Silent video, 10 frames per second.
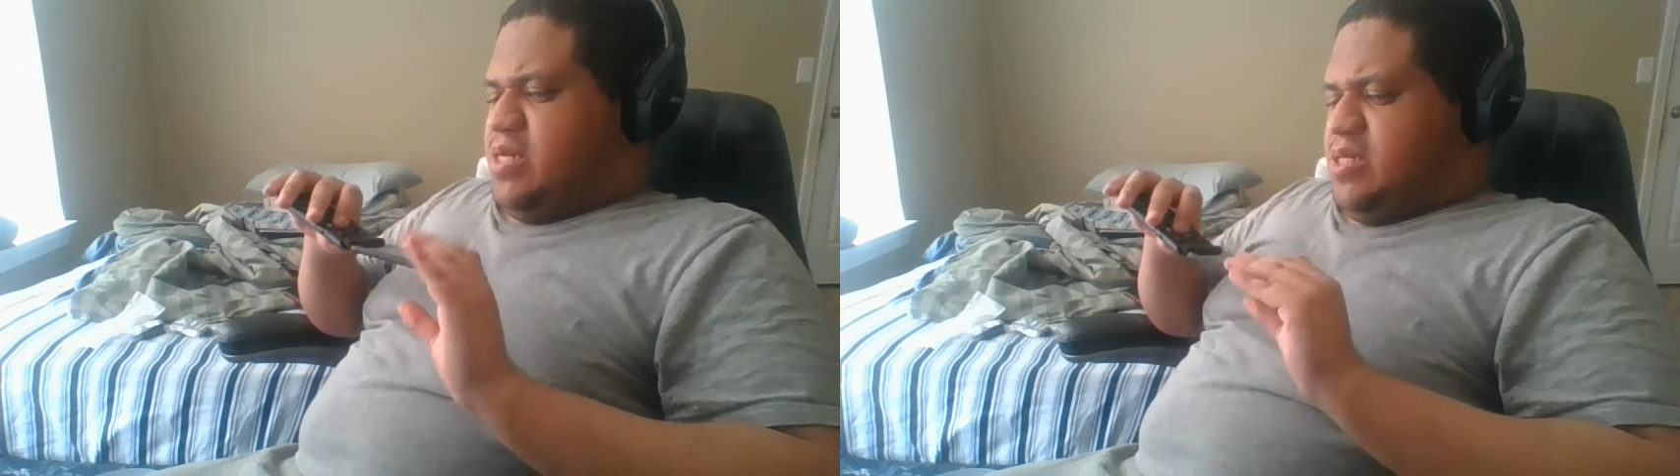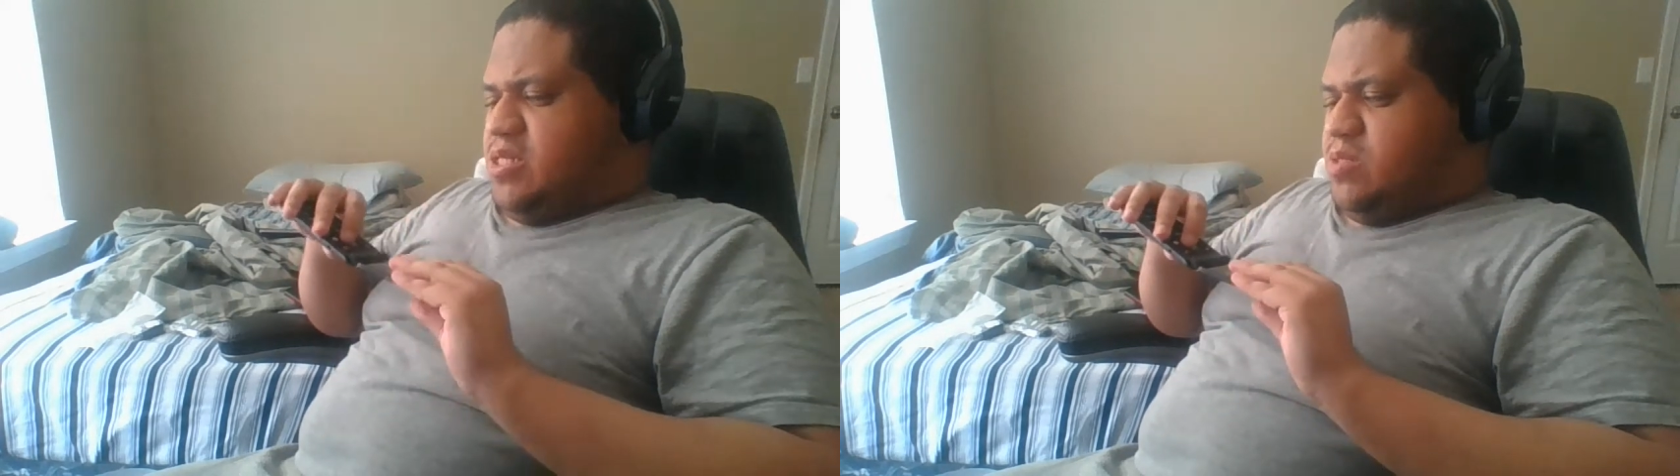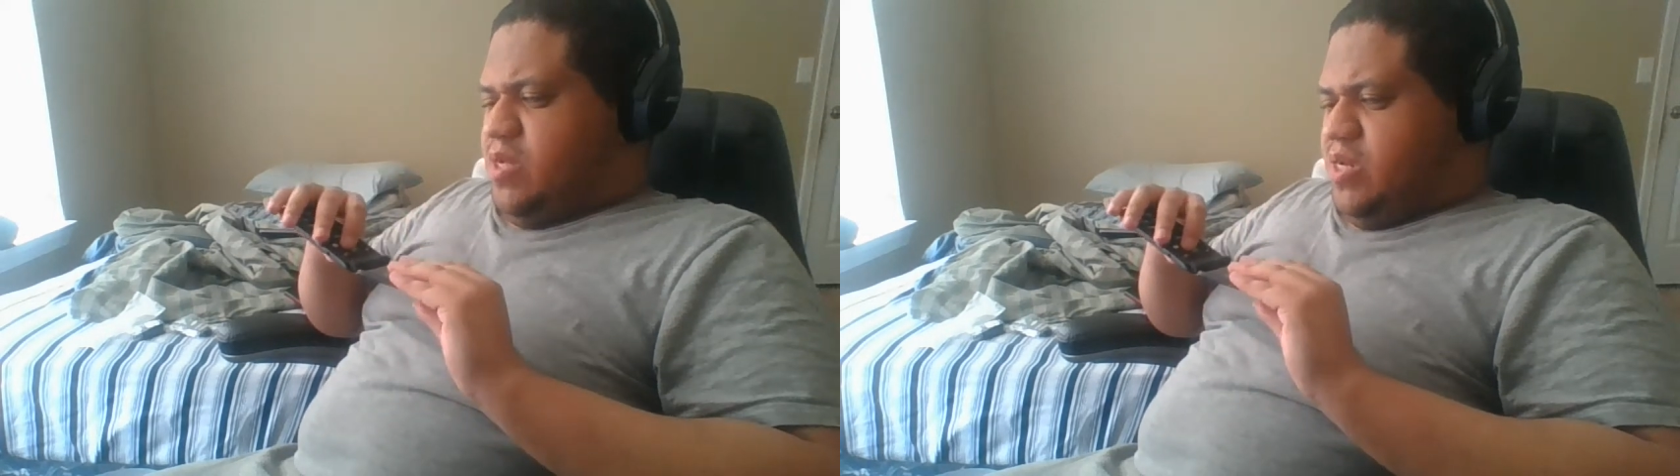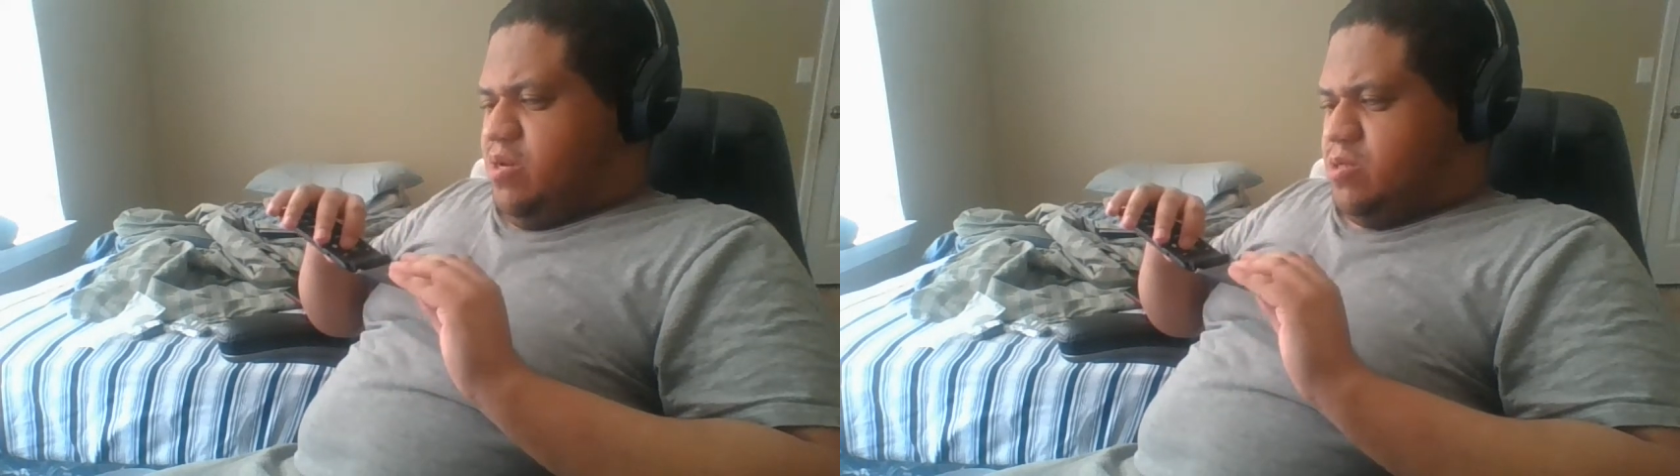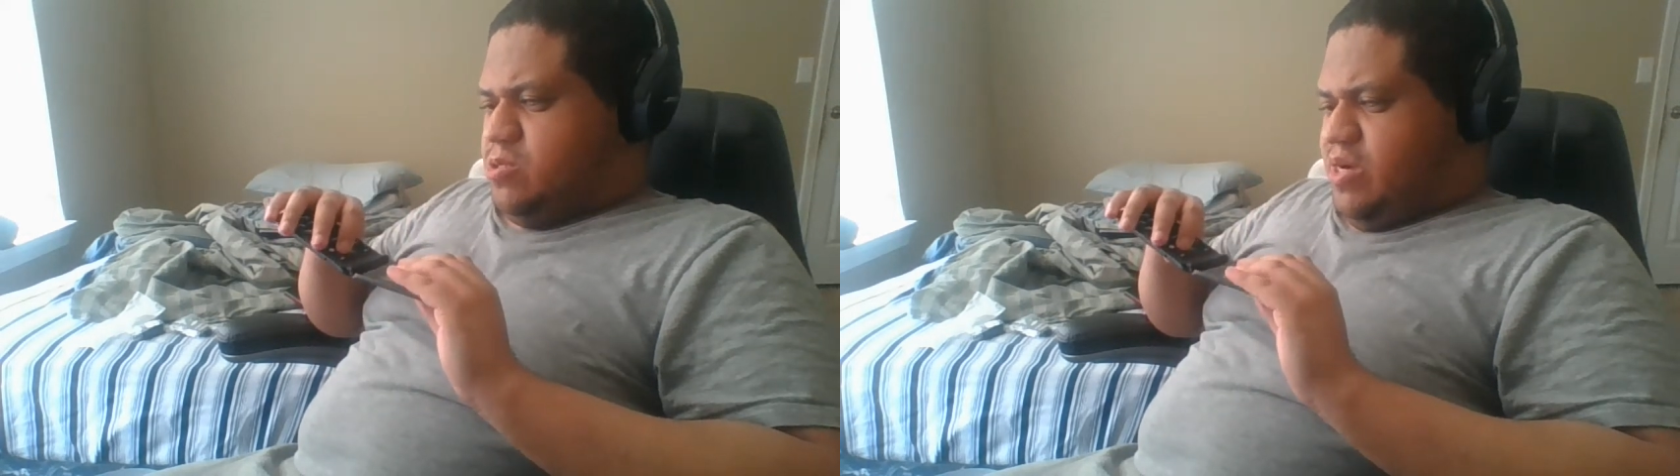accessibility
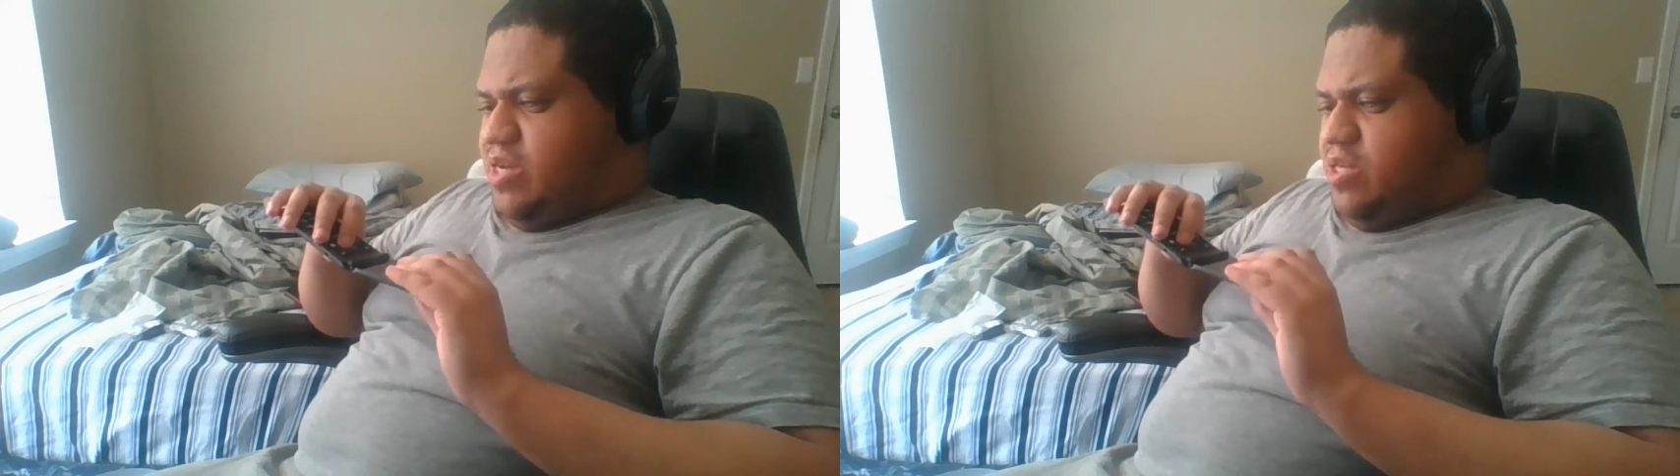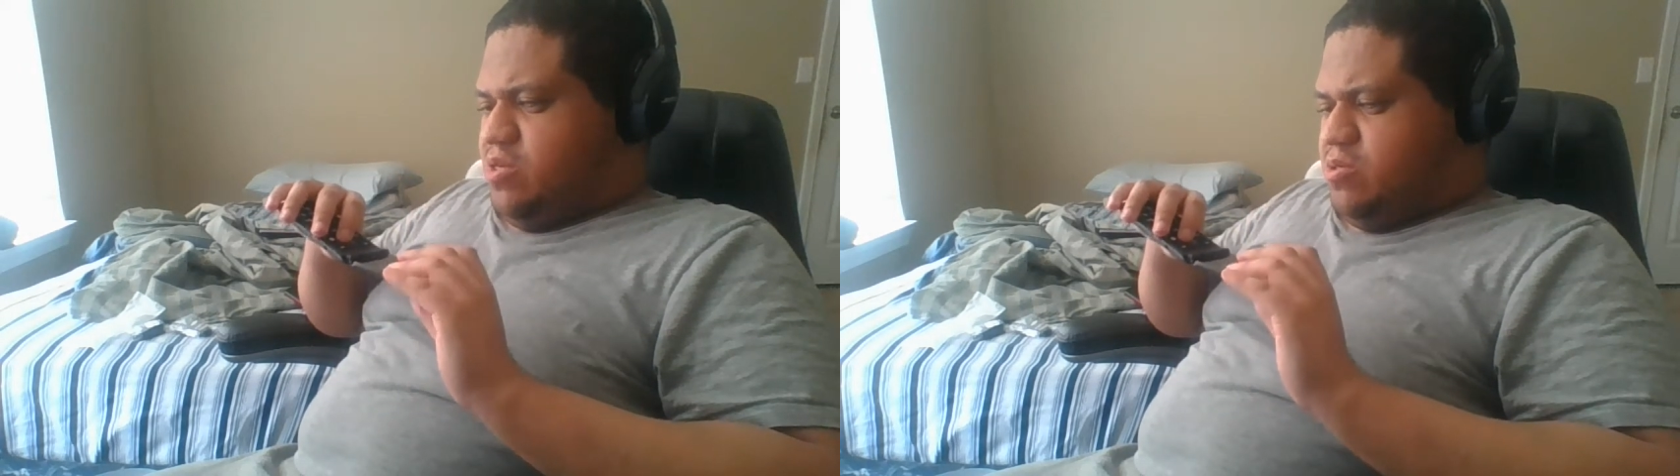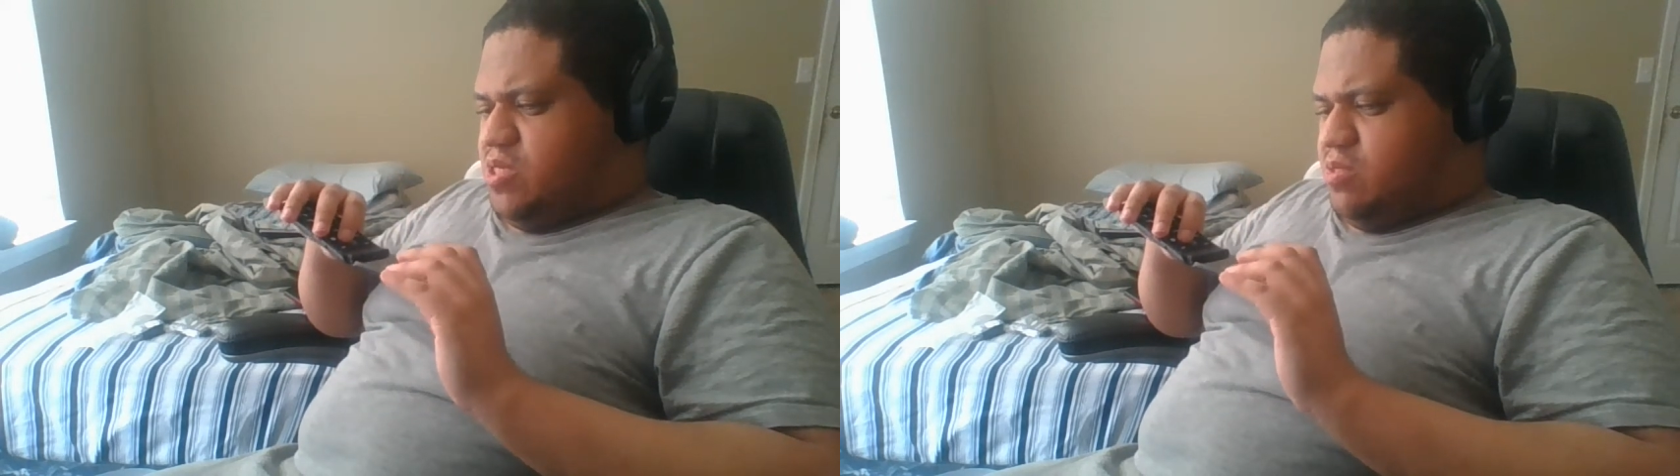on so I can use it.